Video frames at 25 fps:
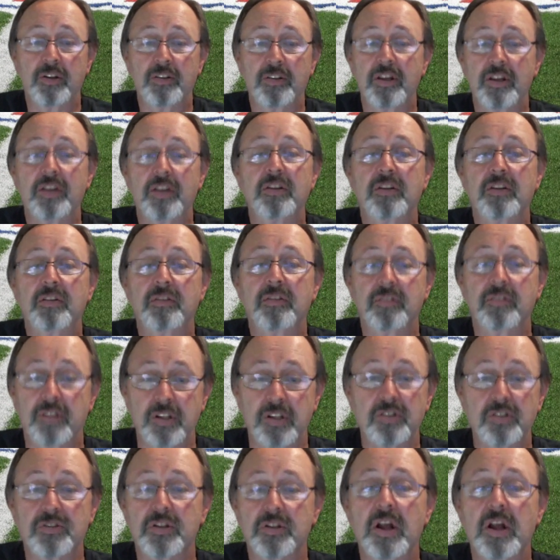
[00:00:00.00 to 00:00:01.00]
did
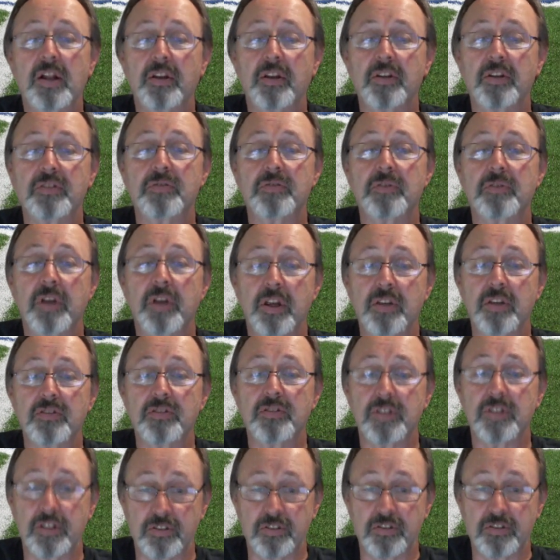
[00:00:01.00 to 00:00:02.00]
did sell his,
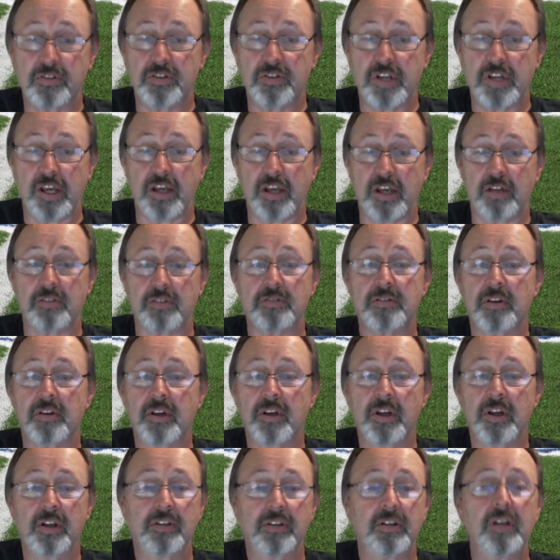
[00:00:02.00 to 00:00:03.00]
his season tickets,
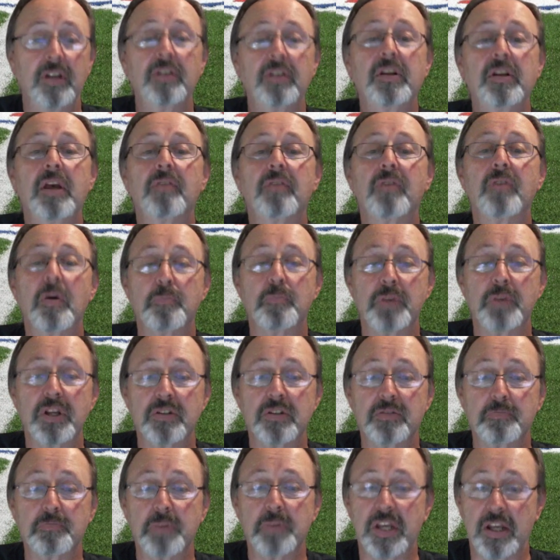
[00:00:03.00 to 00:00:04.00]
did give up
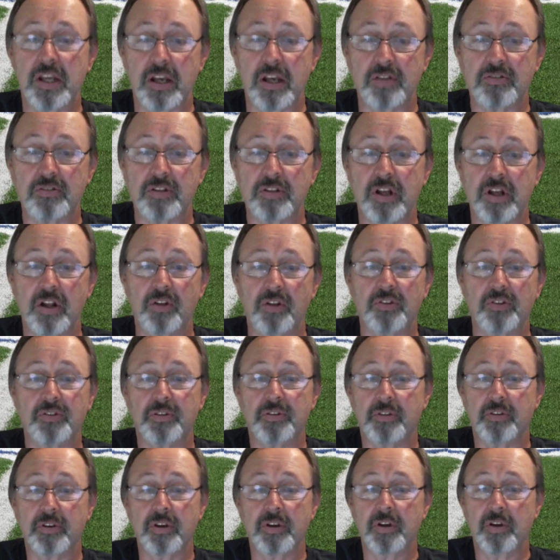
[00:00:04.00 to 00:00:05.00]
his
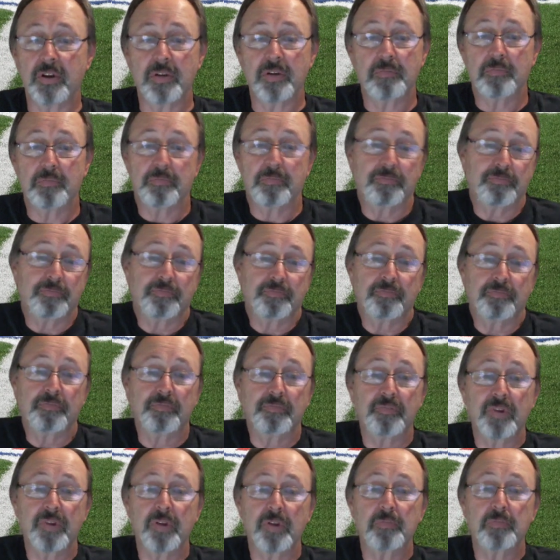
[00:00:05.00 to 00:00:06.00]
PSLs
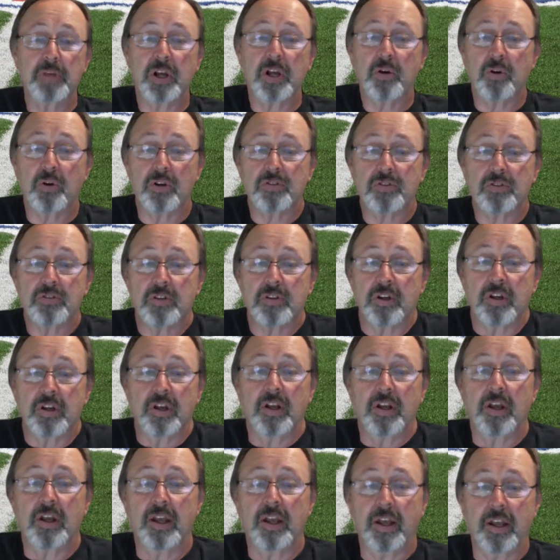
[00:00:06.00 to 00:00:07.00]
because
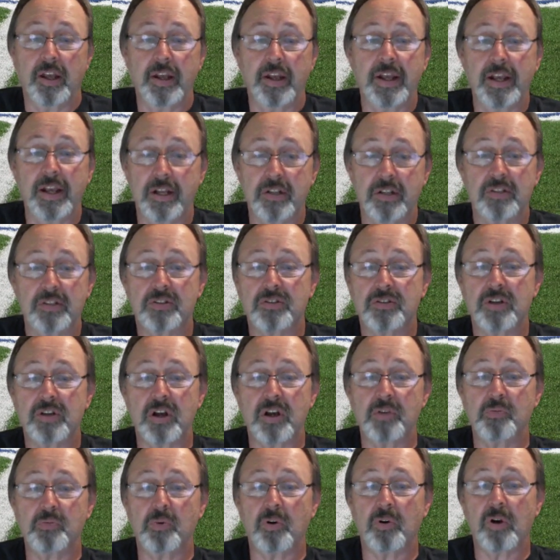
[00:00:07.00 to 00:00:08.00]
he and his
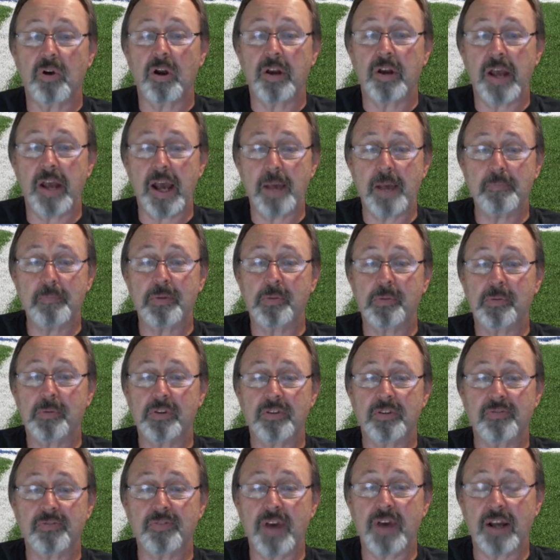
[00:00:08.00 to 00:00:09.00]
son were unhappy
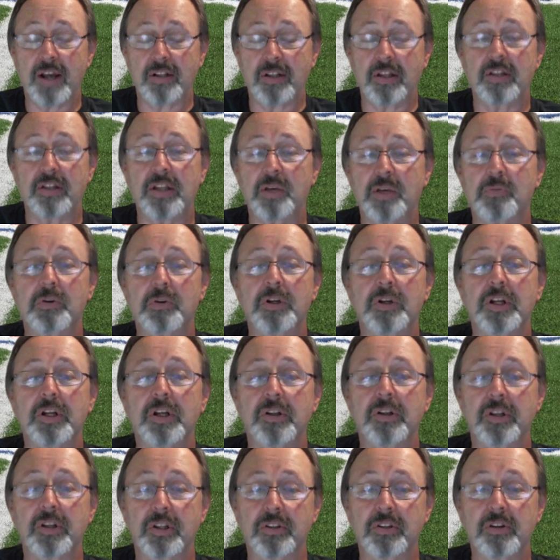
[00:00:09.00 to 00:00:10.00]
with the fact that they were
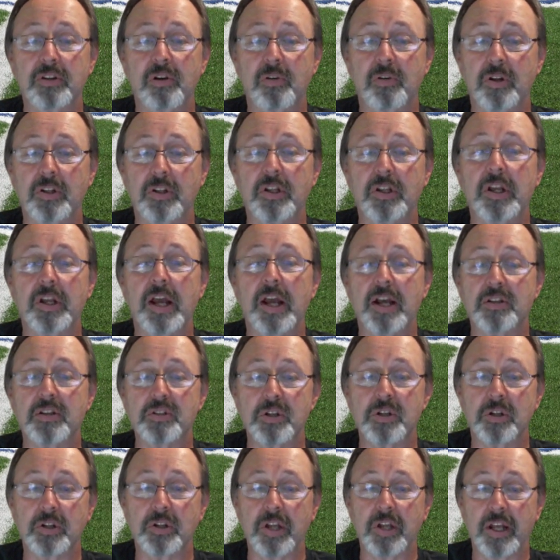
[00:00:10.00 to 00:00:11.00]
kneeling during the
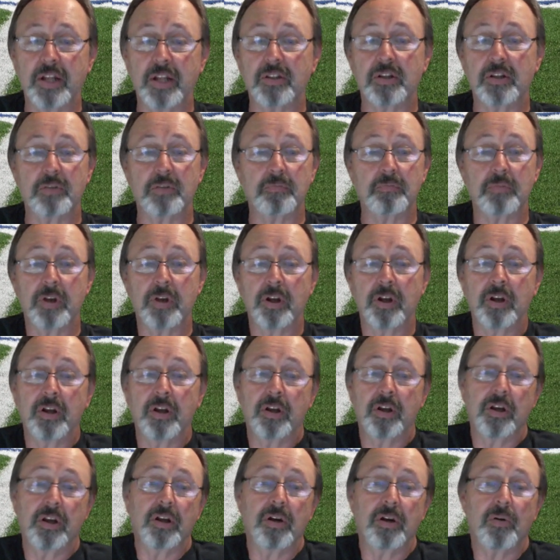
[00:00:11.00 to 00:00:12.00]
national anthem.
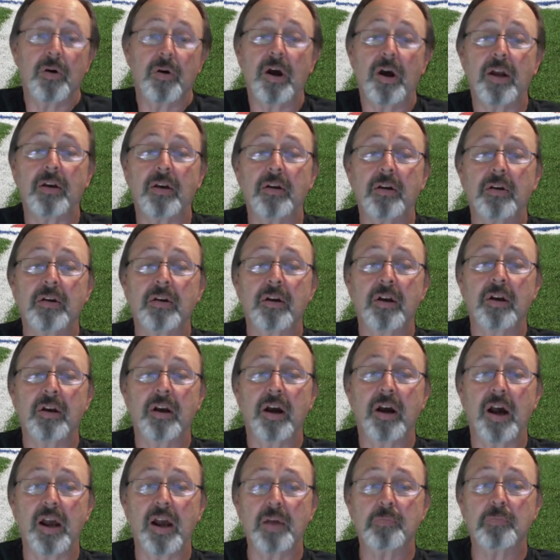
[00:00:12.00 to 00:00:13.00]
You know what?
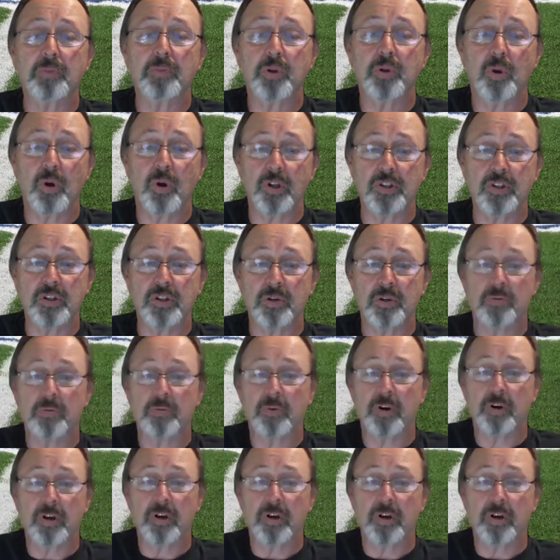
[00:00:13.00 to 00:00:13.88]
I applaud you.